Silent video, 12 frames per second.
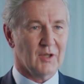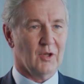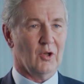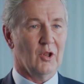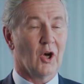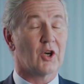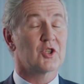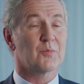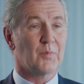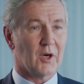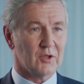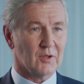A
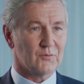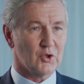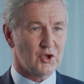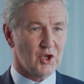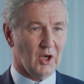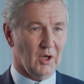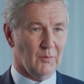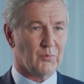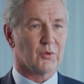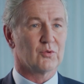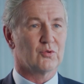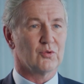large part of the job
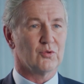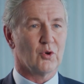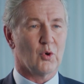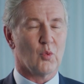to know